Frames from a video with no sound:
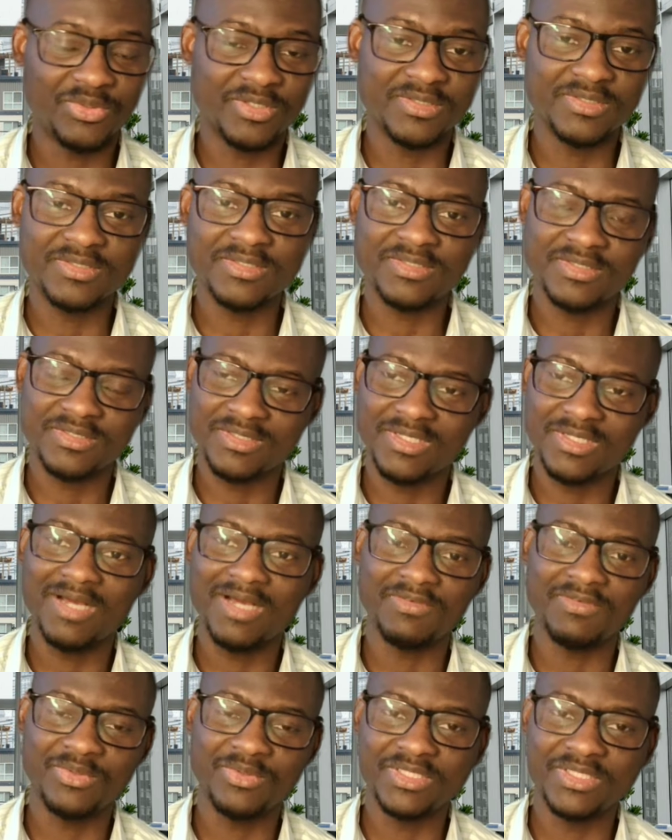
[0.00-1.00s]
students.
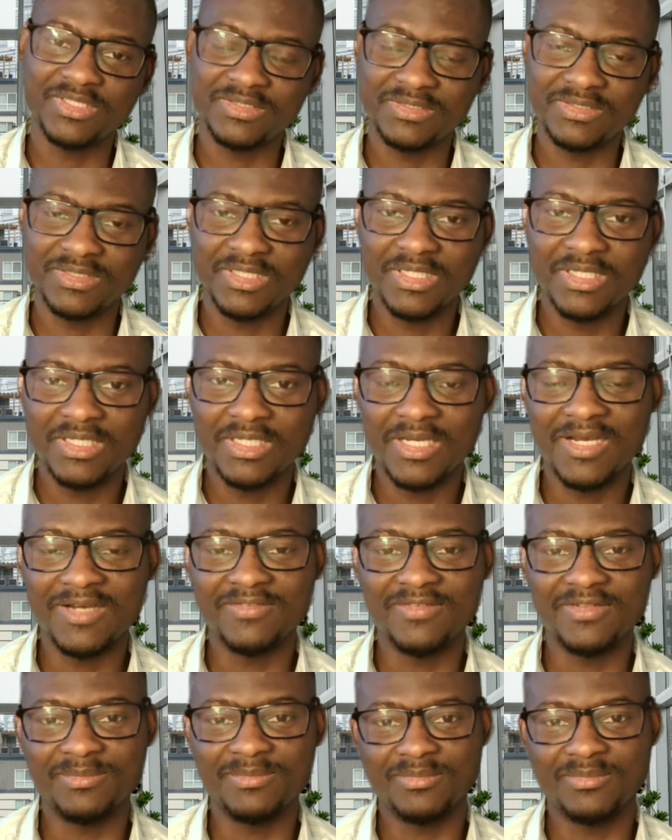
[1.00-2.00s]
I've always
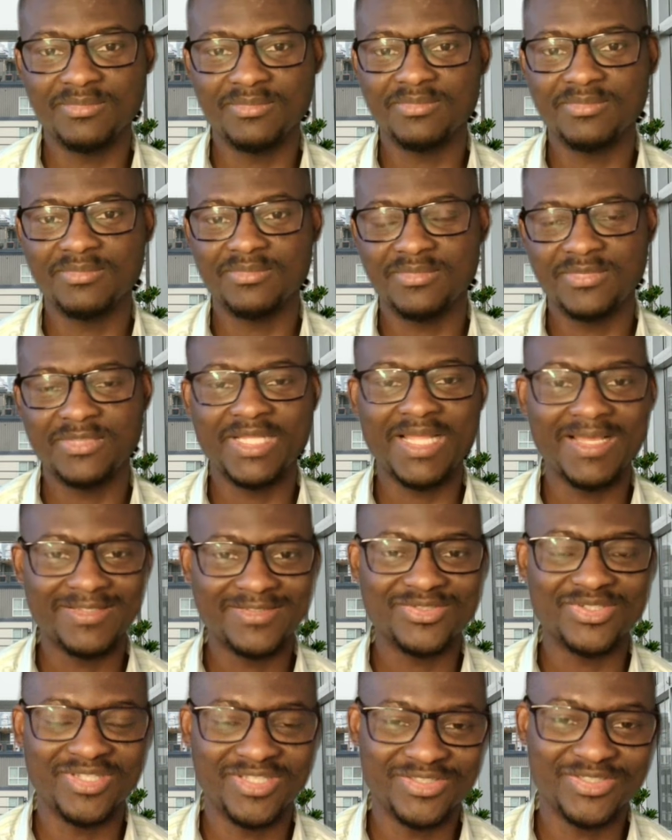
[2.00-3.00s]
had a
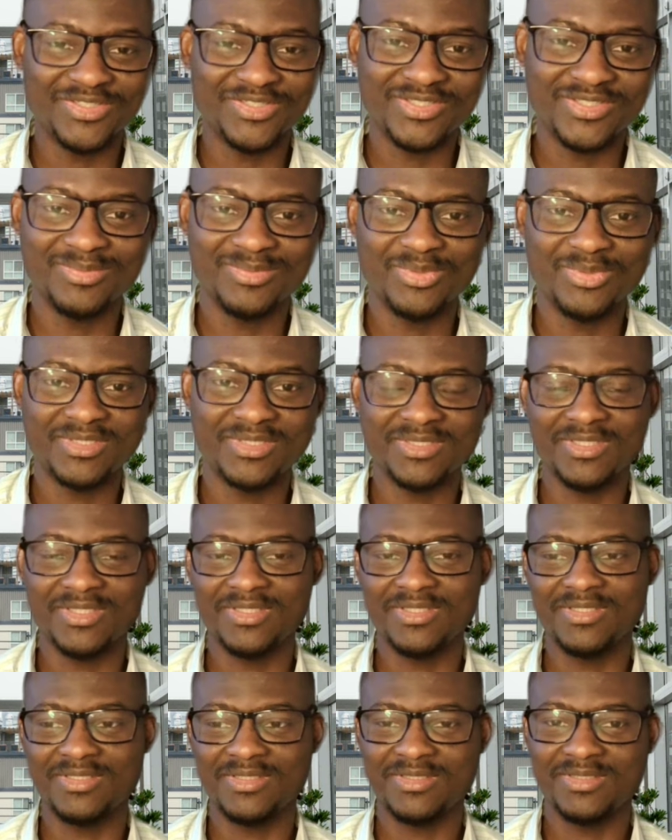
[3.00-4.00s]
nice relationship with
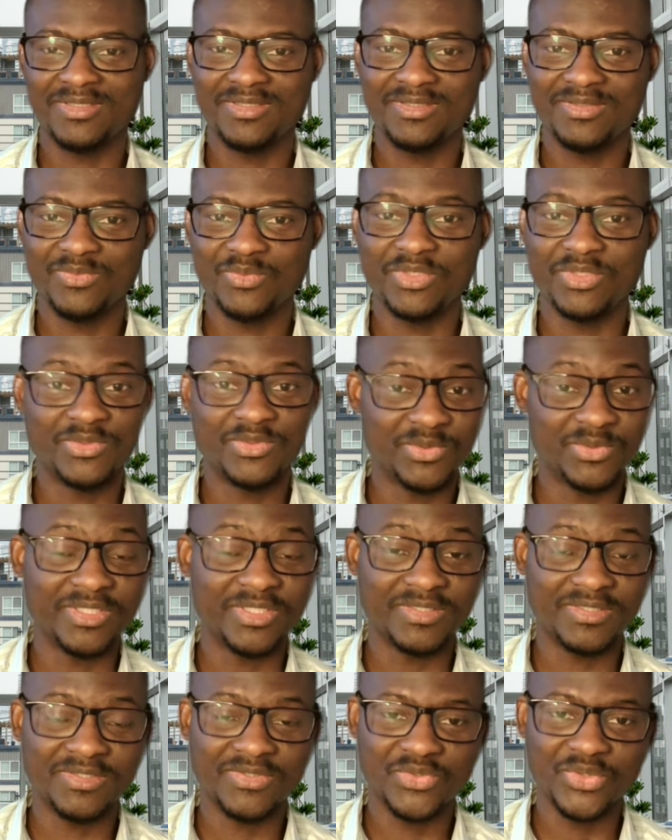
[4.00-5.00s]

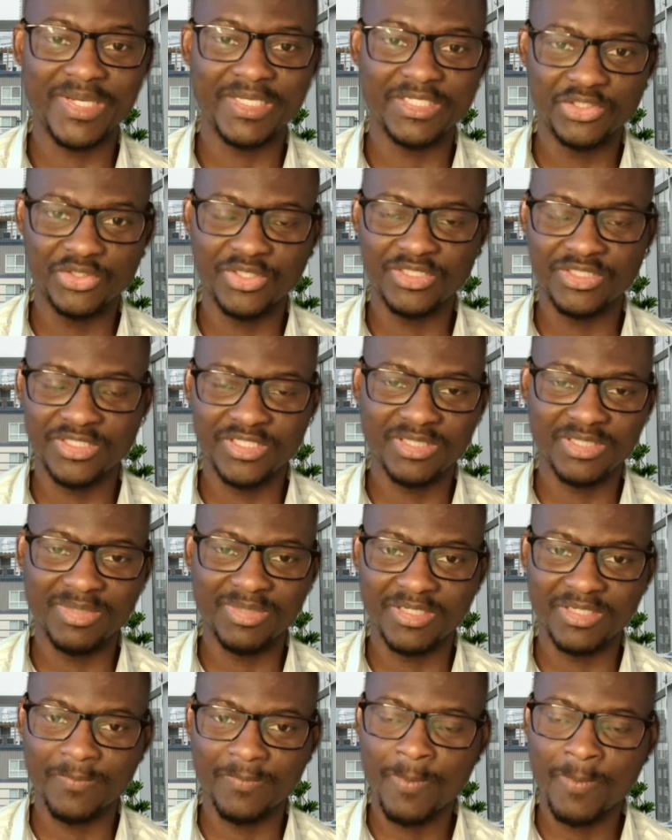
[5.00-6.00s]
students. So I enjoy
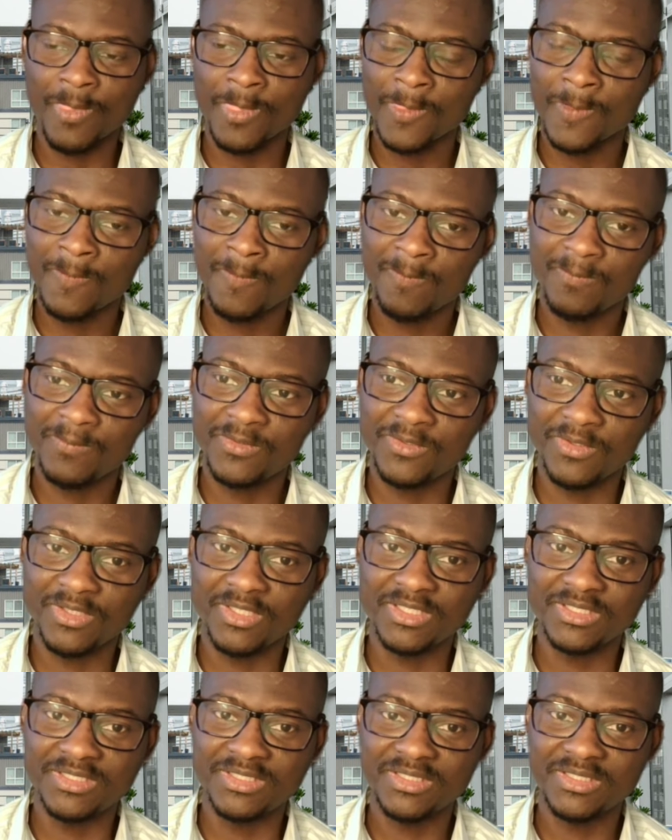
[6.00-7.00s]
sharing my
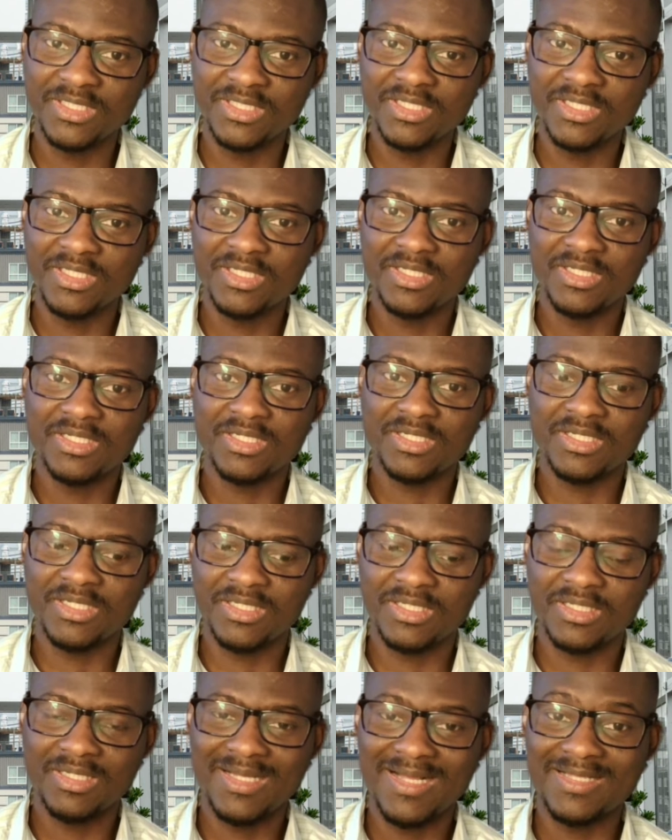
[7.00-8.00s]
knowledge
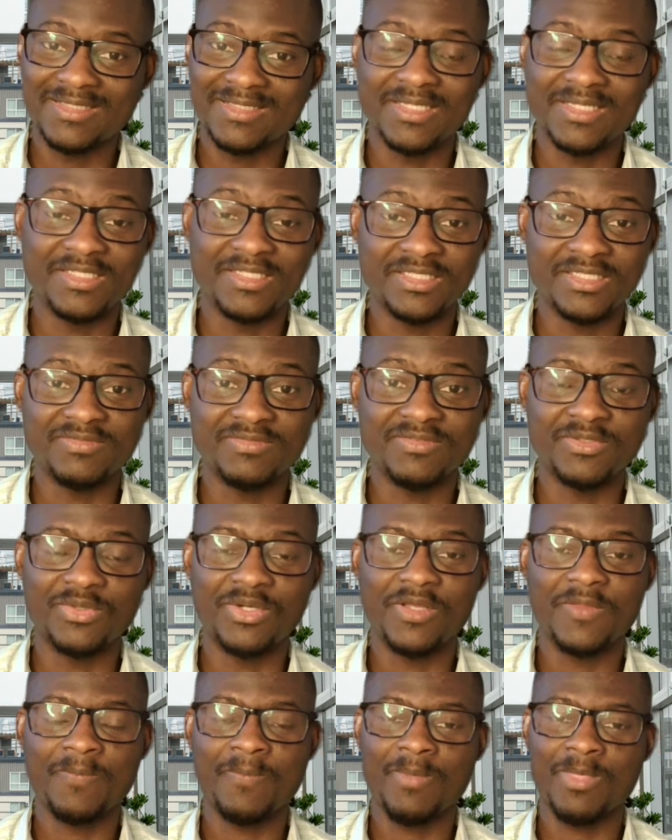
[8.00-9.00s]
as an
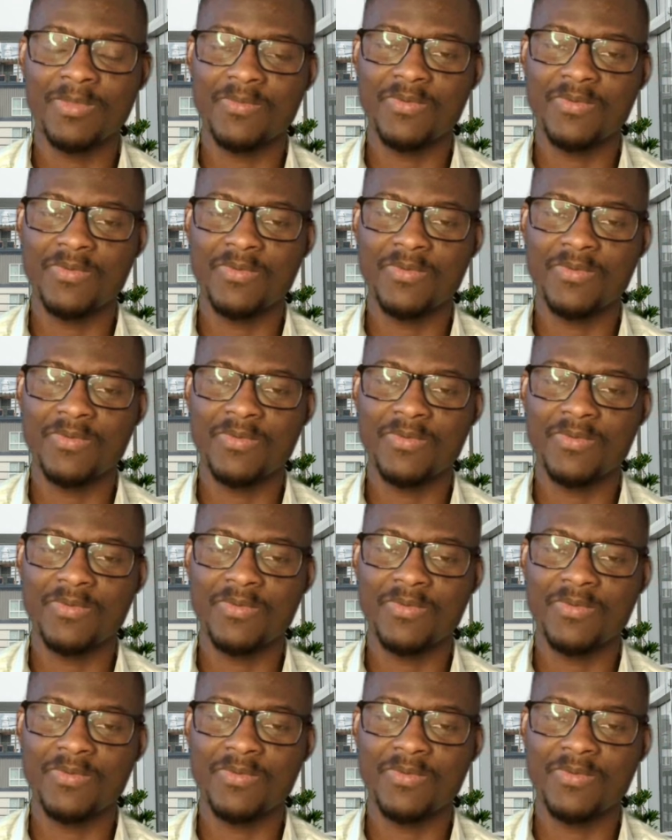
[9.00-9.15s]
individual.